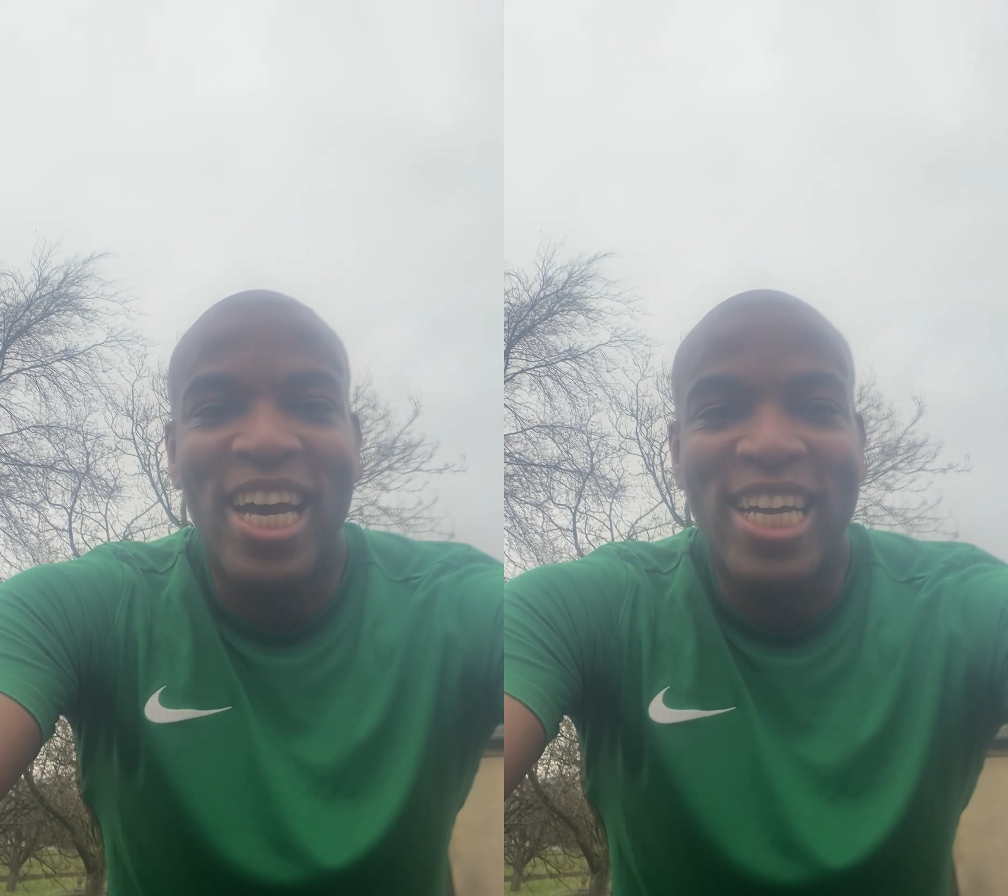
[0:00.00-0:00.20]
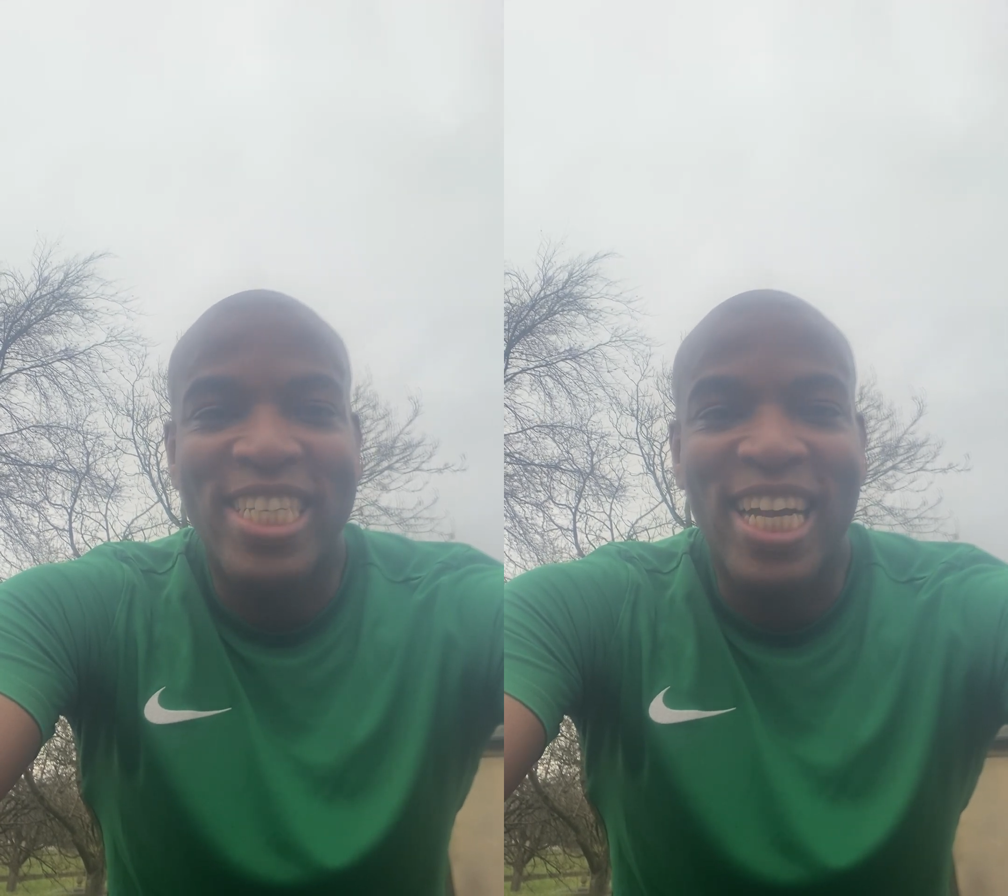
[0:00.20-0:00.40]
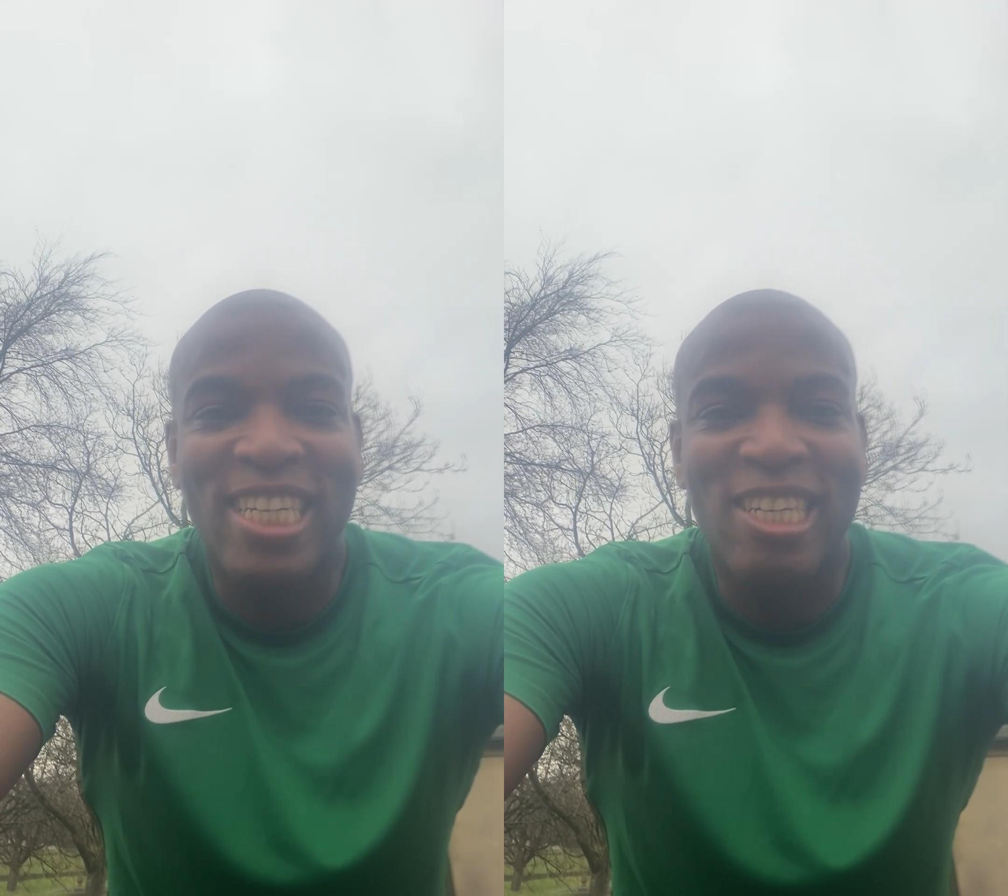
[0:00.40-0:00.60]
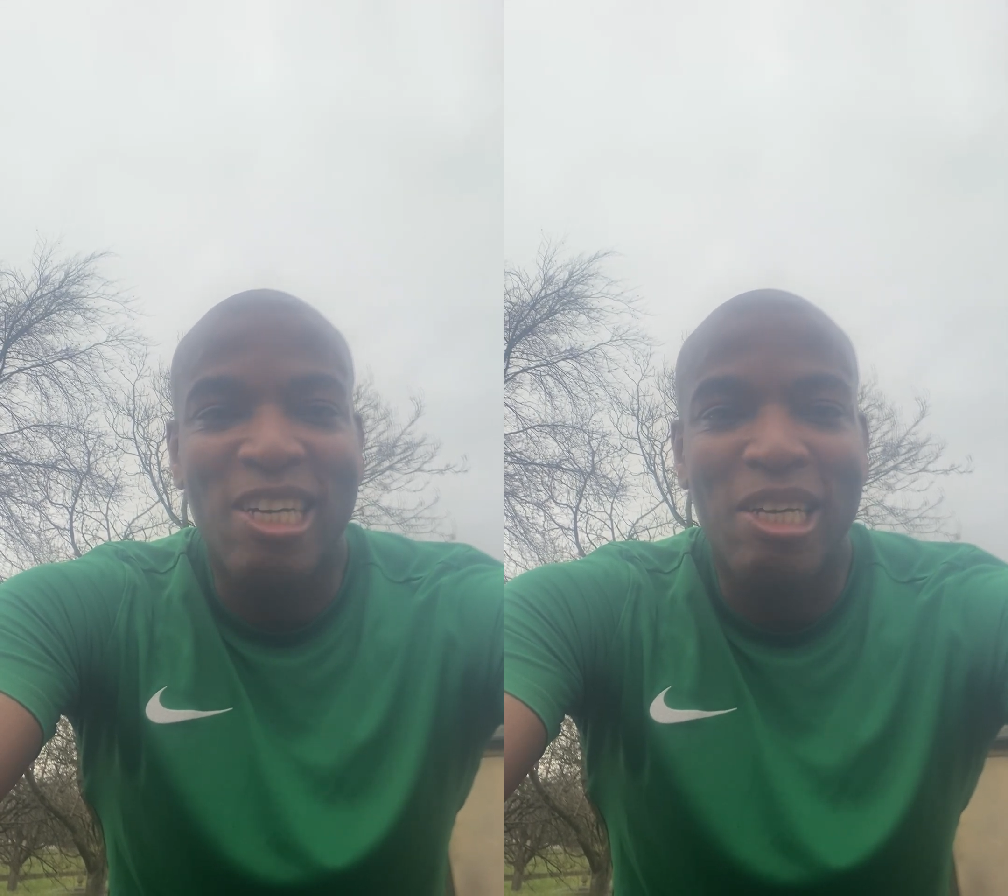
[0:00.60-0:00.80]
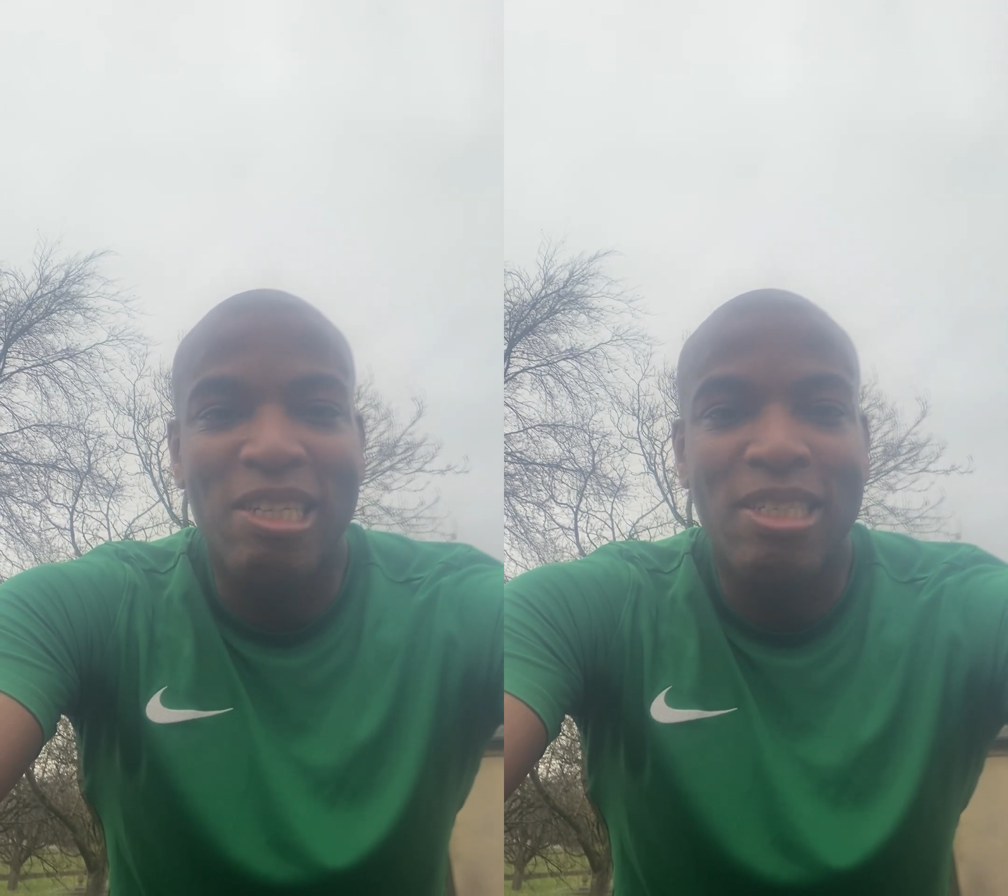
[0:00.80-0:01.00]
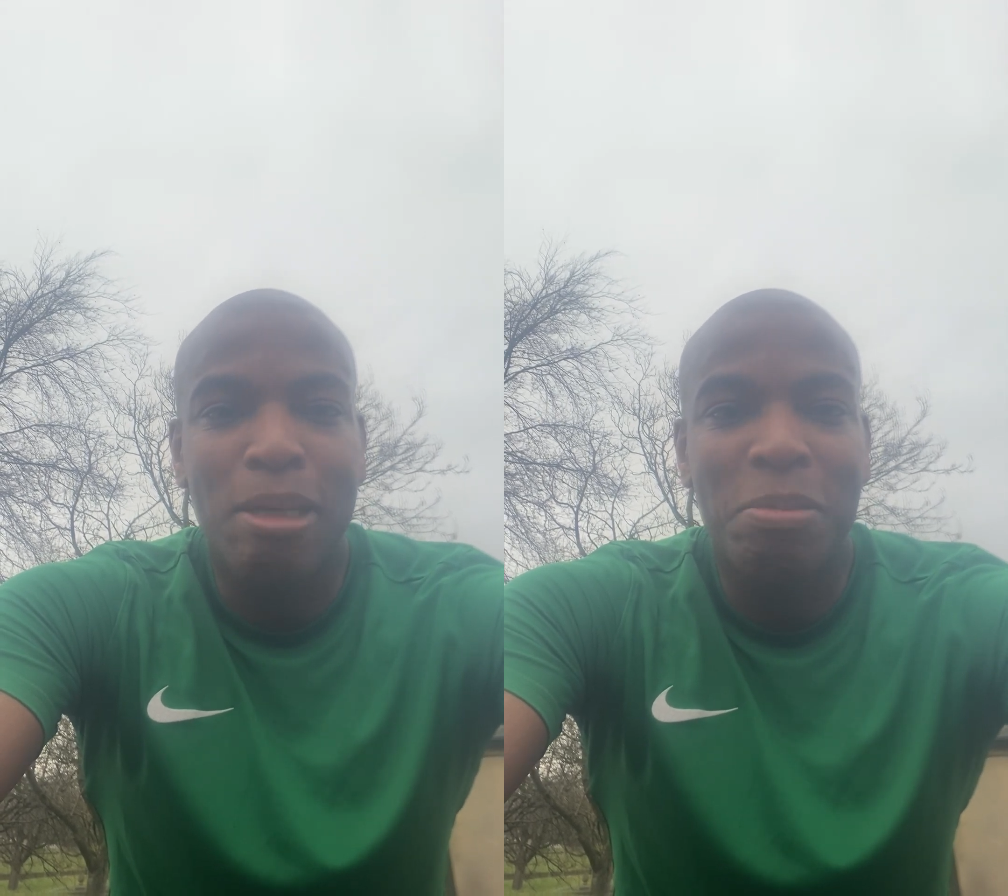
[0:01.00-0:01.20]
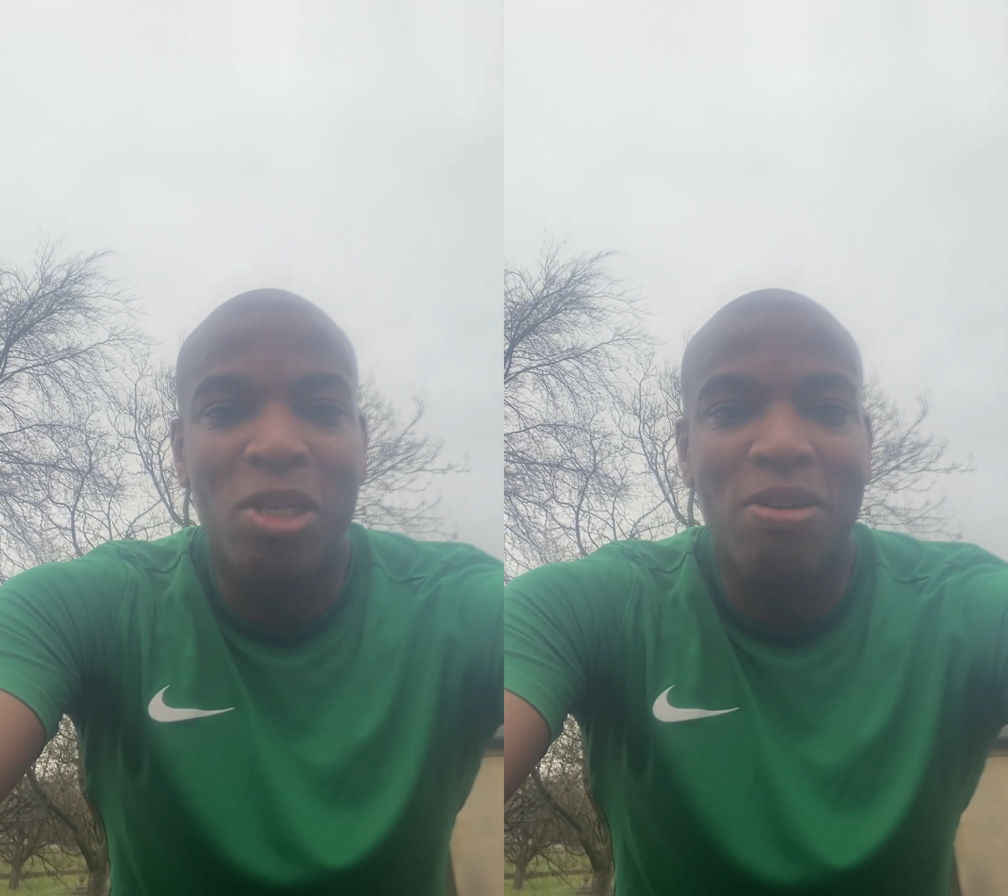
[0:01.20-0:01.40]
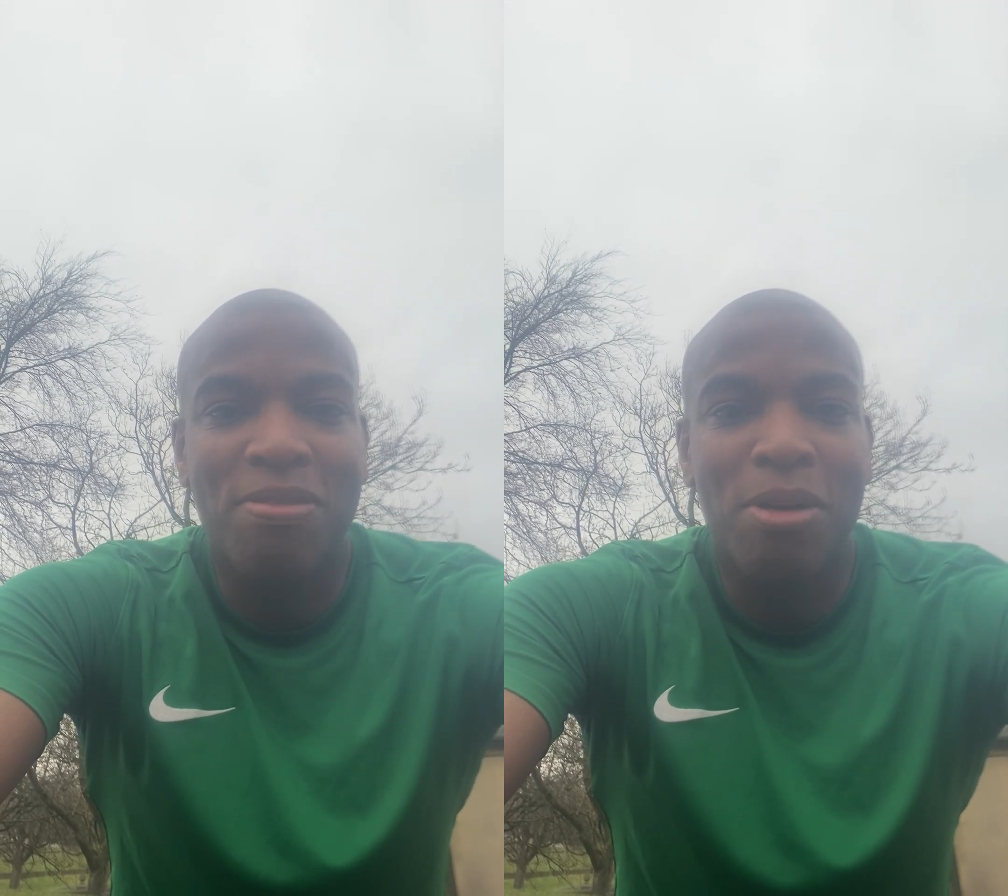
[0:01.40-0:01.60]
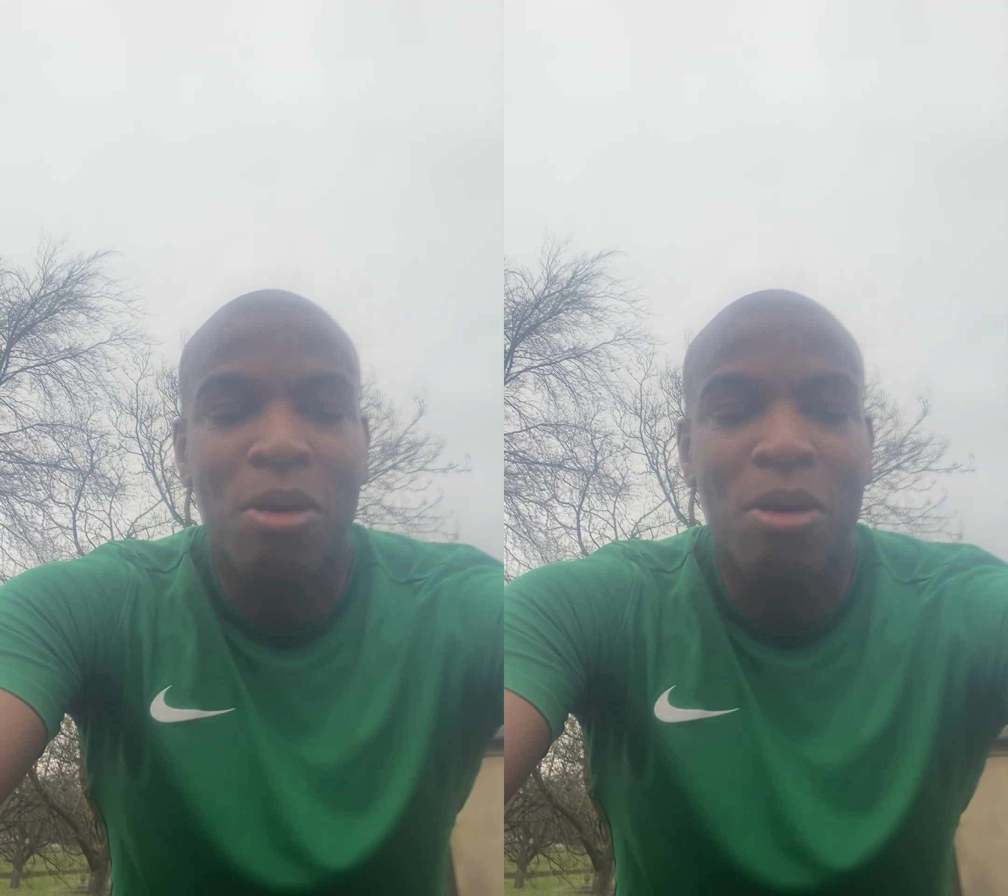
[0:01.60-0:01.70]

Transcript: agenda in terms of